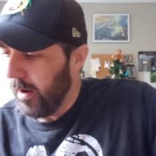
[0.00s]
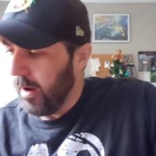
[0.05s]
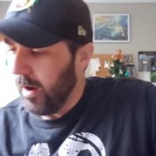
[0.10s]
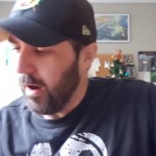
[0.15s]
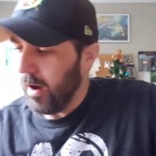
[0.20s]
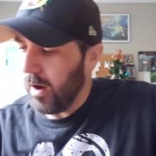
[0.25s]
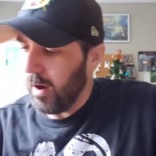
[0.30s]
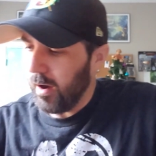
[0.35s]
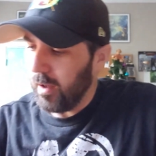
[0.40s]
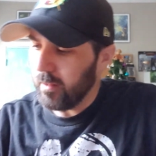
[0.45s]

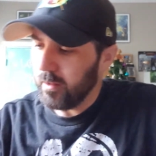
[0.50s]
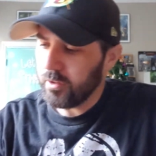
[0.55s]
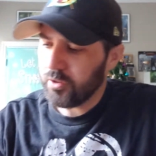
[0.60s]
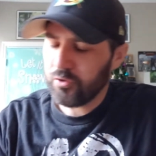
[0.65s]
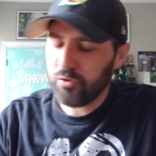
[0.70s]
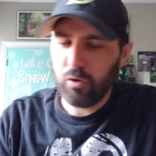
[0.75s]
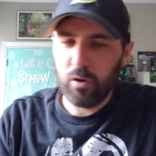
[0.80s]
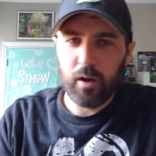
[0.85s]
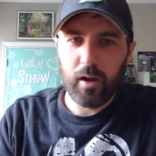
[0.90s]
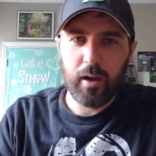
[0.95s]
Let's
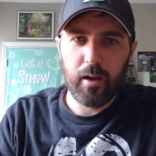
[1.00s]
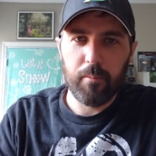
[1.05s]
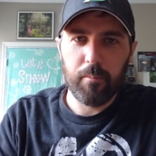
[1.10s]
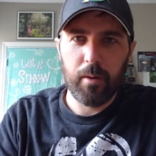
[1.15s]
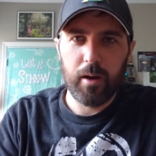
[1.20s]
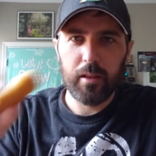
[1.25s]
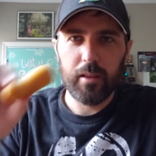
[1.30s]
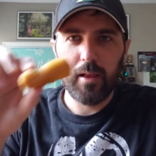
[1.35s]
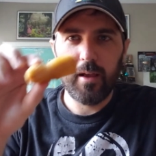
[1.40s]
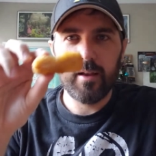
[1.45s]
try
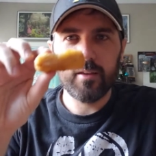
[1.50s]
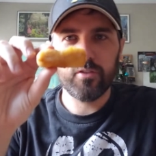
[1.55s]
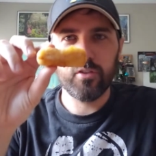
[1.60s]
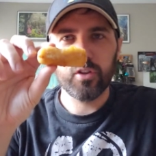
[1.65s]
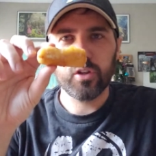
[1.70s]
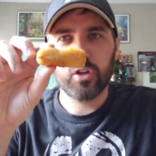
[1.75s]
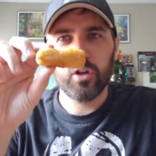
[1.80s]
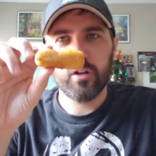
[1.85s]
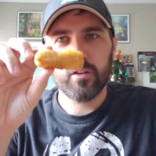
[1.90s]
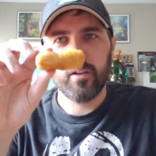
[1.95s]
my last of
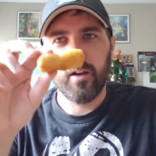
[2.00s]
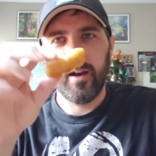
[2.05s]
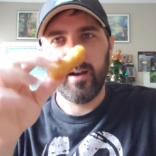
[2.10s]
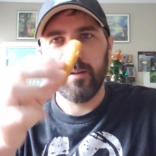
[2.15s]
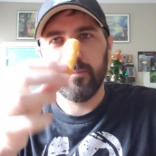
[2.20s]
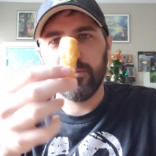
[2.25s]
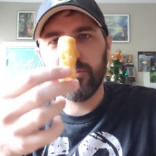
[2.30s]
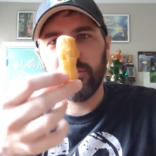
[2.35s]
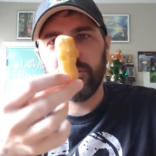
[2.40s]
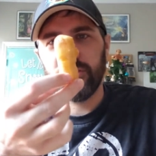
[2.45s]
the cooked
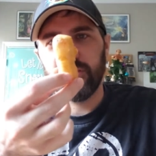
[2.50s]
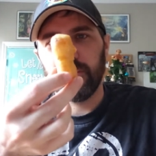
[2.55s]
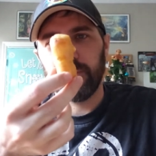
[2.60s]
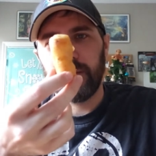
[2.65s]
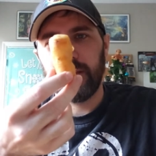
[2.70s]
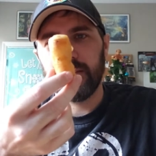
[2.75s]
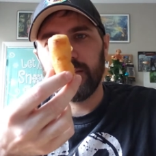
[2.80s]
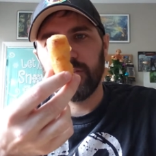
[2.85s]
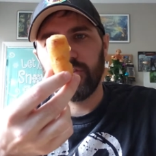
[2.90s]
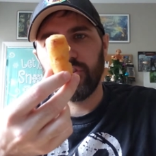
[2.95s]
items. This is a
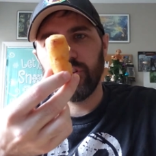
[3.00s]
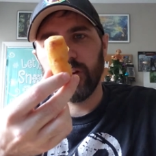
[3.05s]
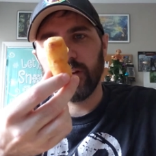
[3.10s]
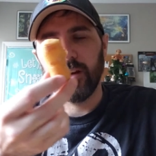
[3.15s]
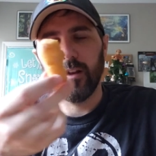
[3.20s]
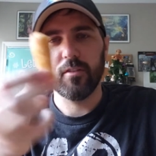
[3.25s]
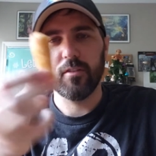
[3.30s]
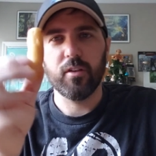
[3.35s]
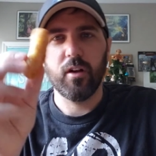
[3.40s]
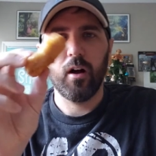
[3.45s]
piece of
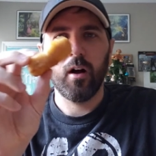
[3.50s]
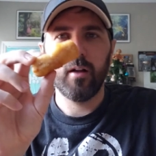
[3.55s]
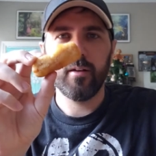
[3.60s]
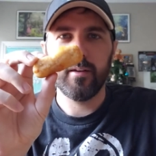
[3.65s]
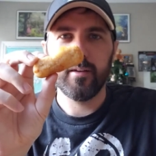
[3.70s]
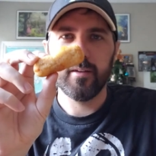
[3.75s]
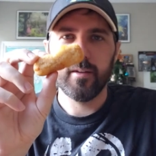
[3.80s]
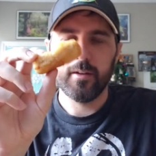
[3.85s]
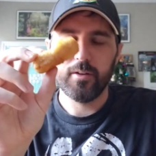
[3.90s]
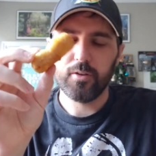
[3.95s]
chicken. It's a
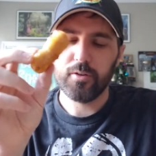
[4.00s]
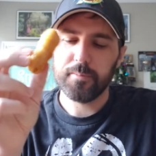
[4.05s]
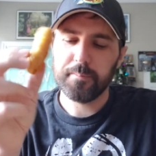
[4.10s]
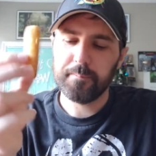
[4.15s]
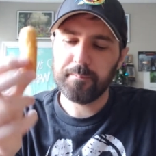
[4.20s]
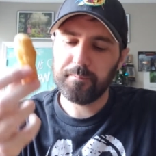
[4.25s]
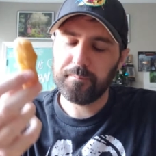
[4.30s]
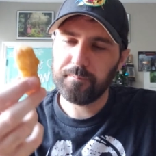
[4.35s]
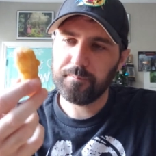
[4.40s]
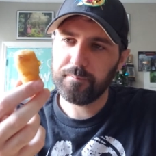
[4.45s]
honey tender.
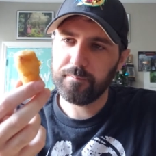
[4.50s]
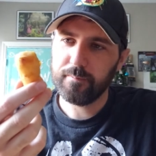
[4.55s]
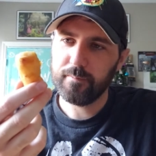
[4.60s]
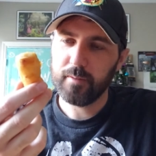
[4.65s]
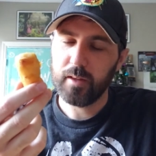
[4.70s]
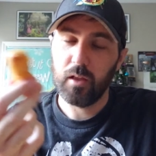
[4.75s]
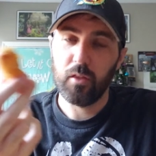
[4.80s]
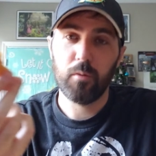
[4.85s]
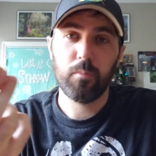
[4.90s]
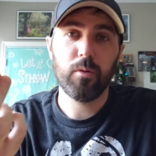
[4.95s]

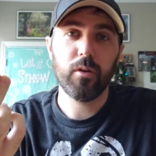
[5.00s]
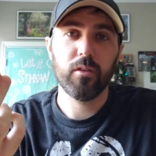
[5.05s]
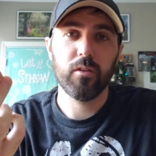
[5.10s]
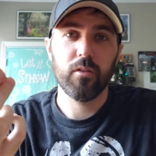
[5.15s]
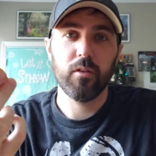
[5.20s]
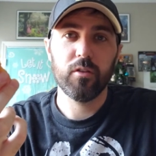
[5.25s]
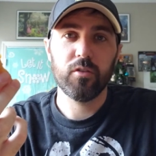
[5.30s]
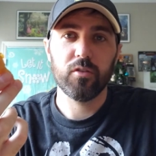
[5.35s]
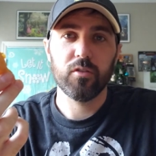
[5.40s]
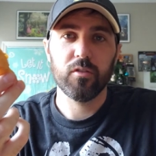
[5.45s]
They're pretty
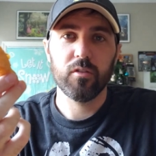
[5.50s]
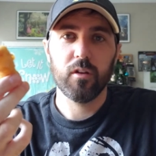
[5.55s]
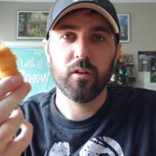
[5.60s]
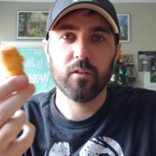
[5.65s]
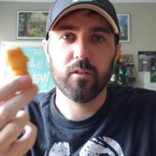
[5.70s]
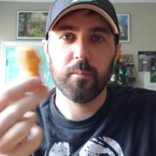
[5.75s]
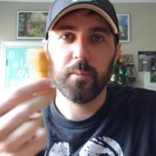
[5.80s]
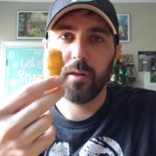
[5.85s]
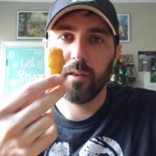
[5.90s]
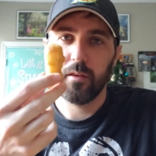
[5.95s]
delicious,
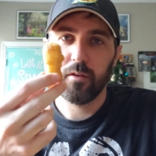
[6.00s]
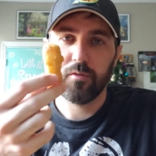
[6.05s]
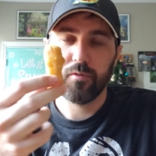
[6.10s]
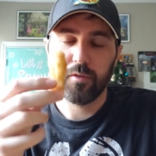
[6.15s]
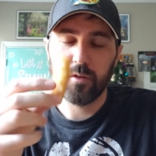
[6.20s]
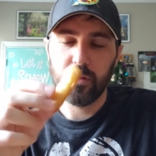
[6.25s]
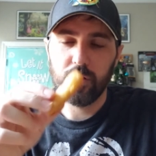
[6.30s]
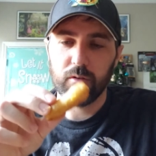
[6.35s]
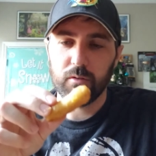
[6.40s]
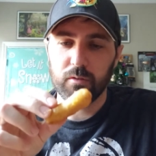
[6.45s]
honestly. I've been eating these for
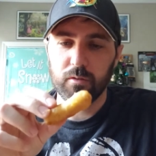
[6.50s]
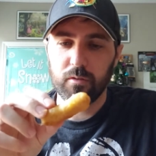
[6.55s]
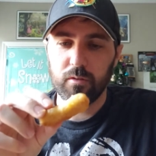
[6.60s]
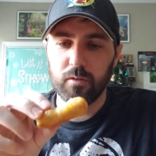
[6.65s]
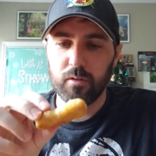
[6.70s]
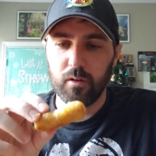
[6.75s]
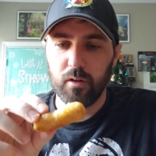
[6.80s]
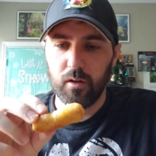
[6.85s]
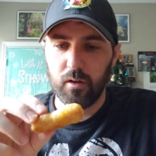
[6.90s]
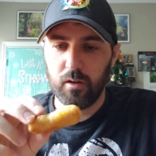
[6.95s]
years.
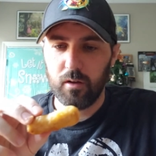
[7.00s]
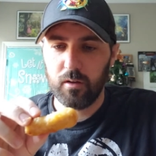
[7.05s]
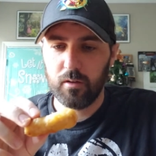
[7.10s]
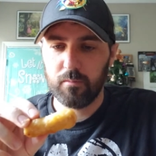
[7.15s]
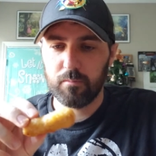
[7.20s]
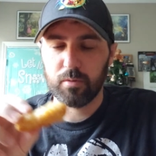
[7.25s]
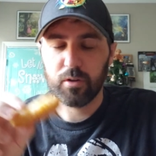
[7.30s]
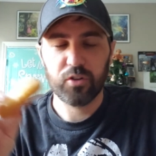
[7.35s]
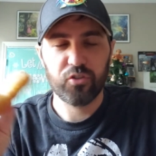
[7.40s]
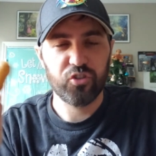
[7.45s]

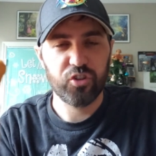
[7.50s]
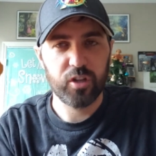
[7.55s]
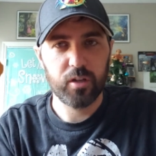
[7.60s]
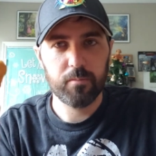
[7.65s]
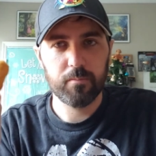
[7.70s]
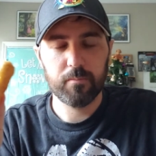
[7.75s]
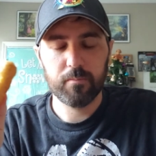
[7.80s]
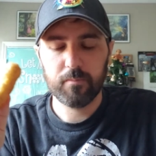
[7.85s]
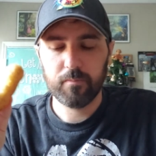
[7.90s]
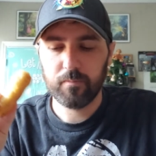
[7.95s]
Pretty
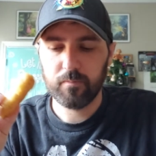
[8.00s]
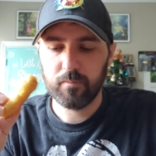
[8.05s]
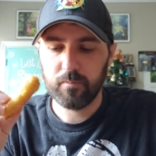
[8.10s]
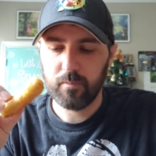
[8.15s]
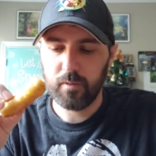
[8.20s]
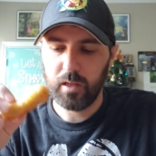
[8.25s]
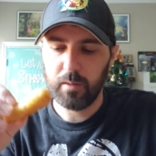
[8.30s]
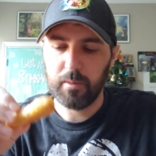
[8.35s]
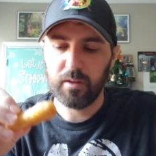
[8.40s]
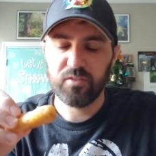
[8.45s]
cheap.
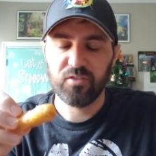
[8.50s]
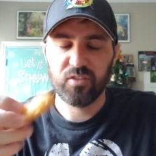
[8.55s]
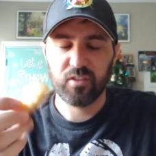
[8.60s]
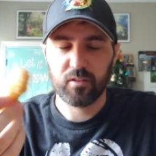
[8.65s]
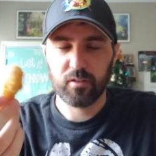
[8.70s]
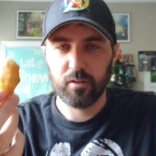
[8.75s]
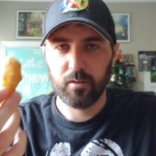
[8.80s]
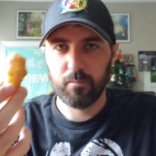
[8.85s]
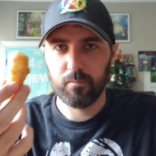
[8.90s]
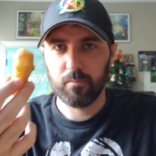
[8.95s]
About
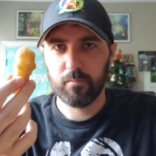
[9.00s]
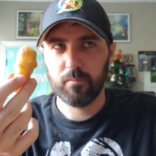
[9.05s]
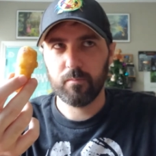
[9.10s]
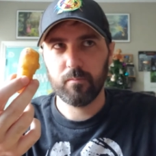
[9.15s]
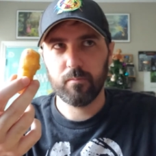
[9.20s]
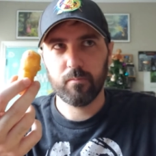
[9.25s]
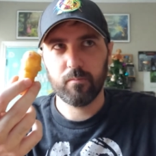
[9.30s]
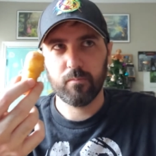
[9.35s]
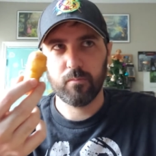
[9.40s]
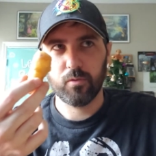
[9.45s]
6 of them
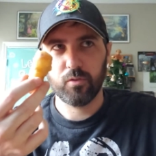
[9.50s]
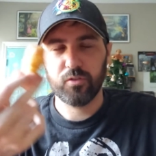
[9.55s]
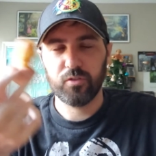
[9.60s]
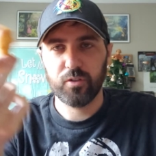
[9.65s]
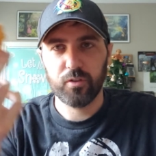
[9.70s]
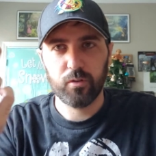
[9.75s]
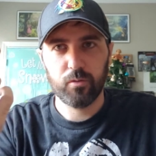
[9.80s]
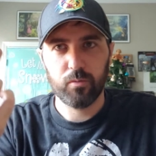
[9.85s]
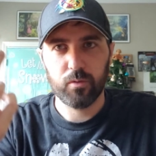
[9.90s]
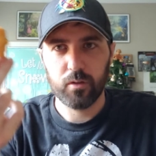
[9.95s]
or
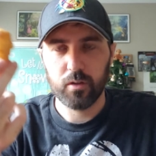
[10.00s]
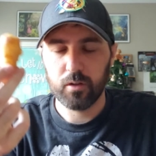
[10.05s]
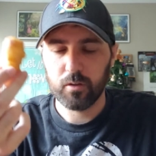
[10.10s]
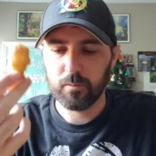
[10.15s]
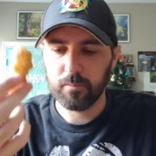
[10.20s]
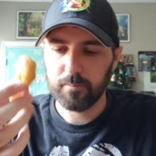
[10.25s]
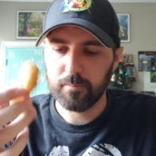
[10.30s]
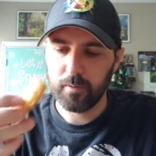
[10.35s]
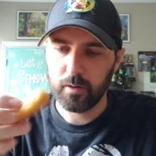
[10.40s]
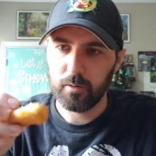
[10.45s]
so with
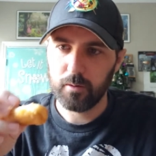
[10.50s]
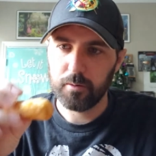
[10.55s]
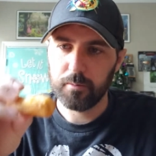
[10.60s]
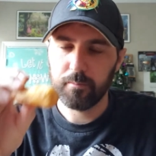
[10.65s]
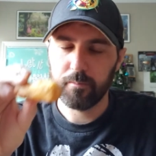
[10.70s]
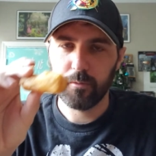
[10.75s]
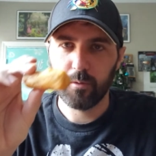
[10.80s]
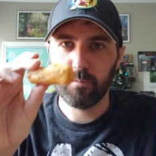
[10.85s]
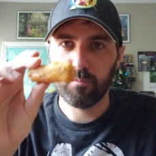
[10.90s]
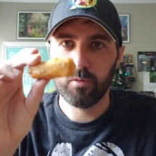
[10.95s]
dinner. I don't know.
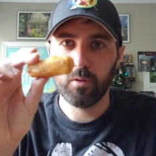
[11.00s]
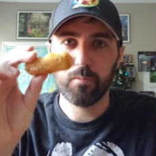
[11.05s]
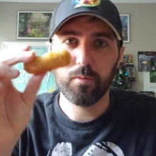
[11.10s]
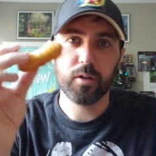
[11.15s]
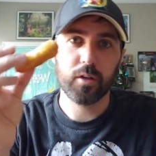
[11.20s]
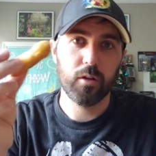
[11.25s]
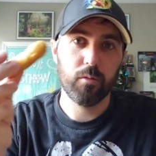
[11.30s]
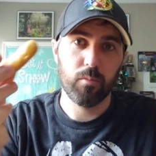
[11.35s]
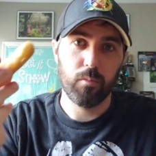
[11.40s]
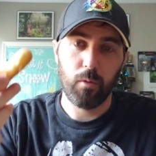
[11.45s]
They're
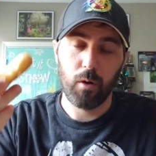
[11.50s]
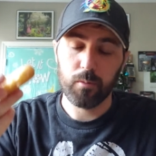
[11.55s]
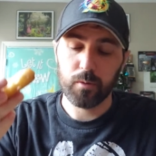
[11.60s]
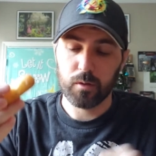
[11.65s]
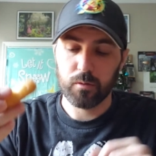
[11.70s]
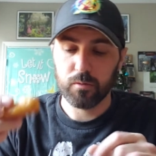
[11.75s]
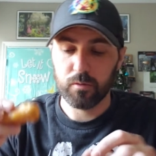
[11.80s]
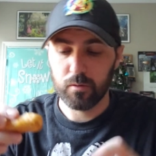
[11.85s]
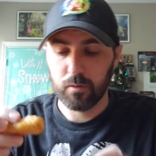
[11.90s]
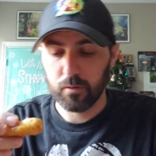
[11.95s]
pretty good
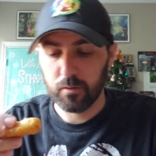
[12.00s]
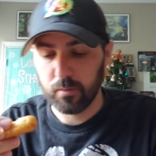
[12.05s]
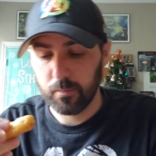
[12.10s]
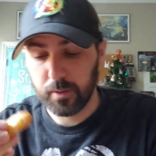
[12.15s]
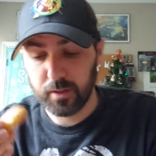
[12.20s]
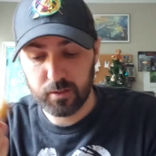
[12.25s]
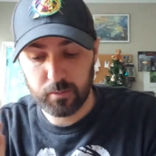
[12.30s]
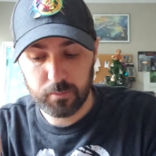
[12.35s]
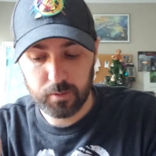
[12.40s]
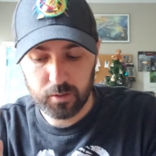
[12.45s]
barbecue sauce. I
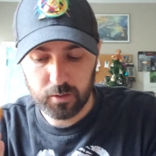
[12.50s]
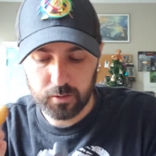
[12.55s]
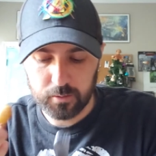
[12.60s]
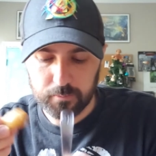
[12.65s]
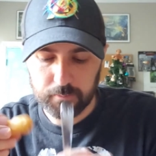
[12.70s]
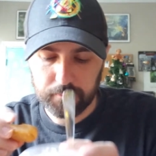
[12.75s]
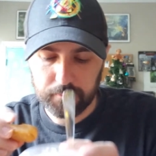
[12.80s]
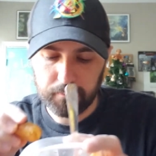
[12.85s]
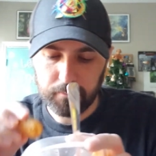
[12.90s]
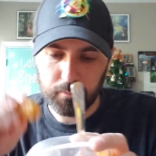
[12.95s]
made some
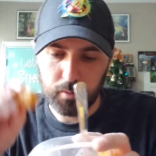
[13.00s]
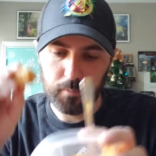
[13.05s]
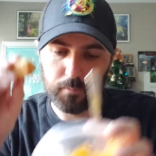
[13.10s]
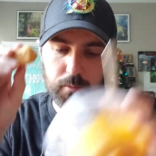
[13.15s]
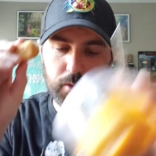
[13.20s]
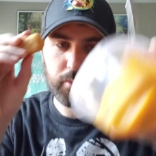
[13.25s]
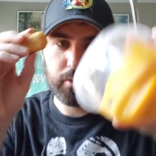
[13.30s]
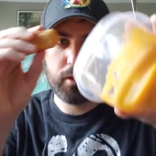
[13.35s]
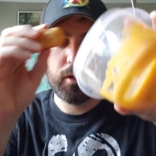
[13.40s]
tonight. But here we